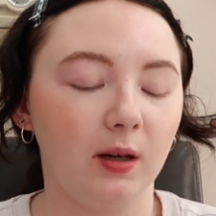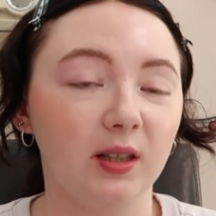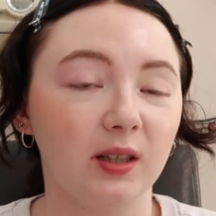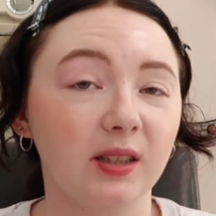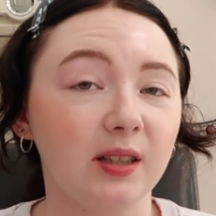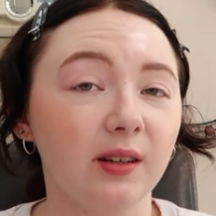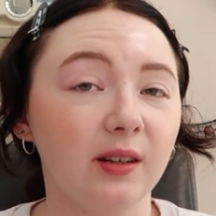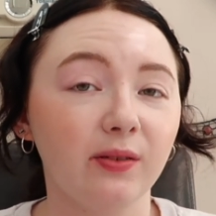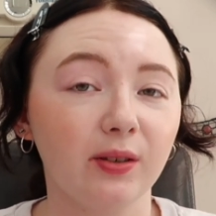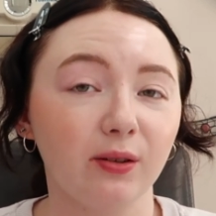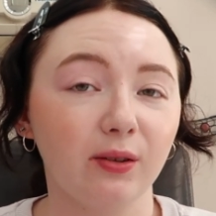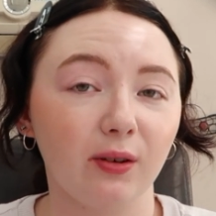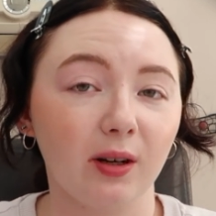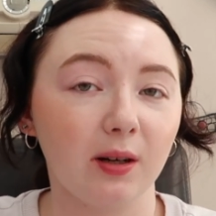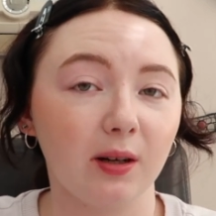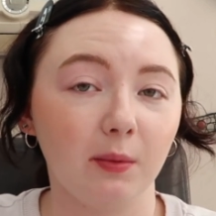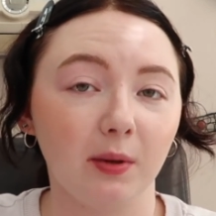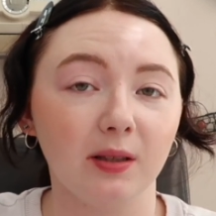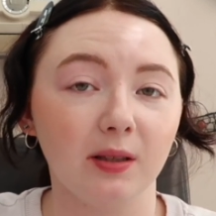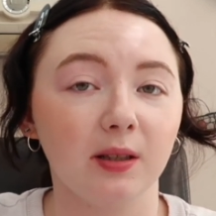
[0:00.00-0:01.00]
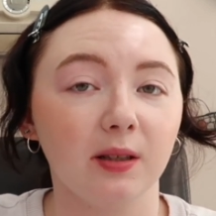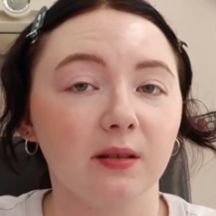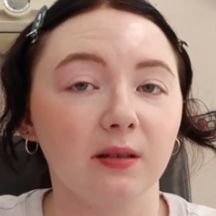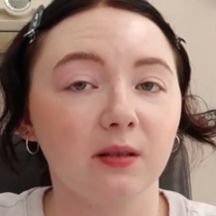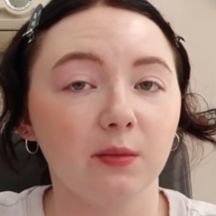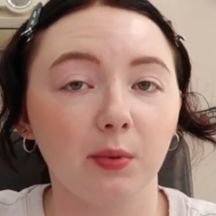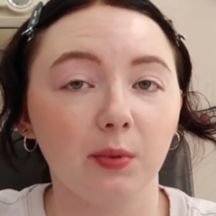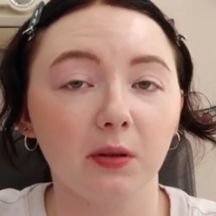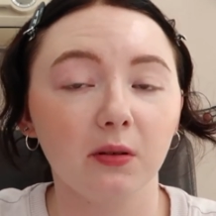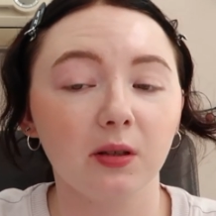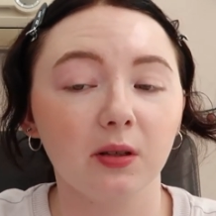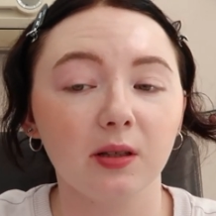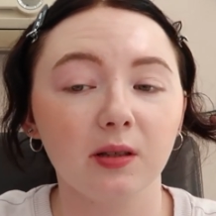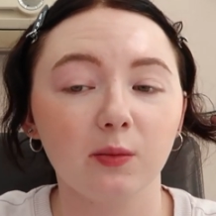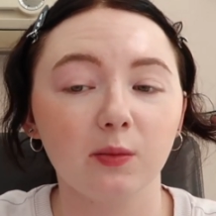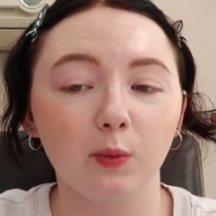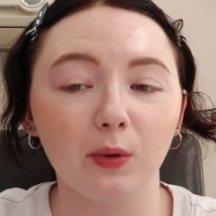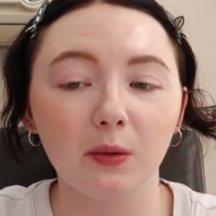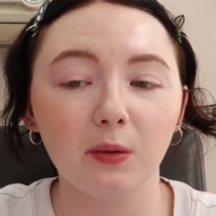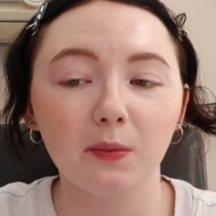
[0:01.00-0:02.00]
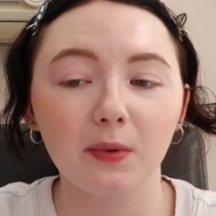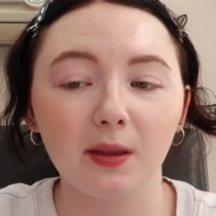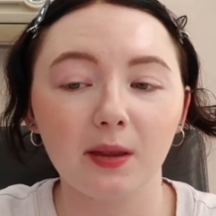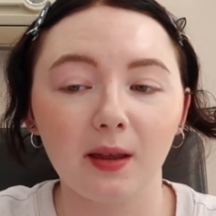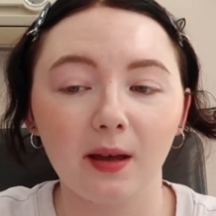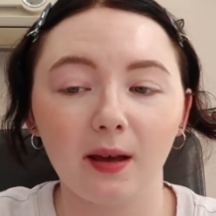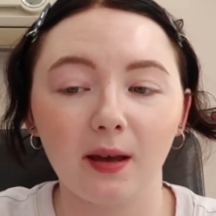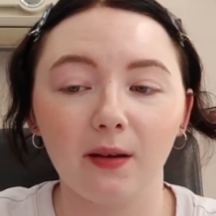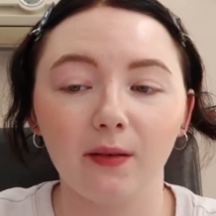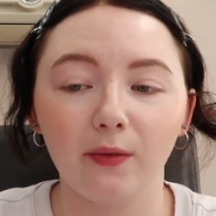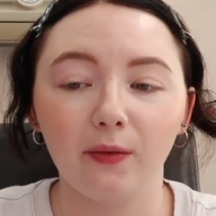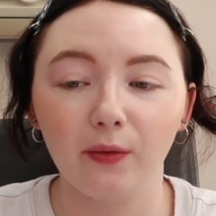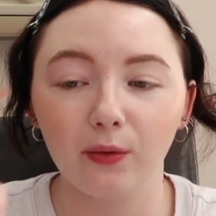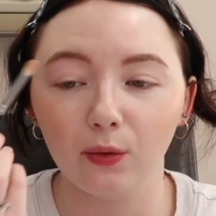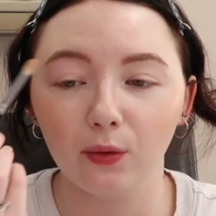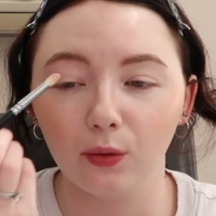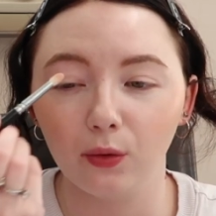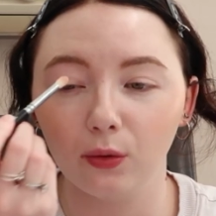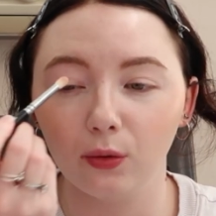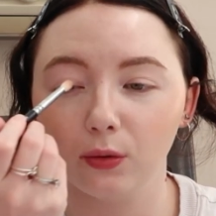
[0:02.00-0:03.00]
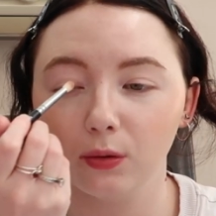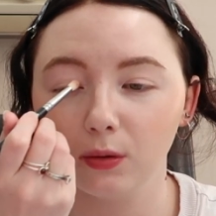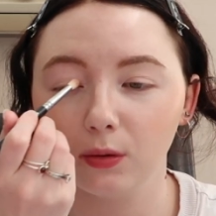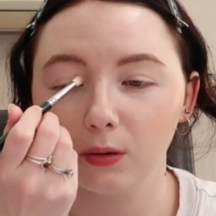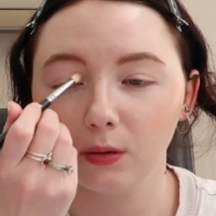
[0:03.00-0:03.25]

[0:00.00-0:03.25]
definitely recommend it, to be honest. We were there for,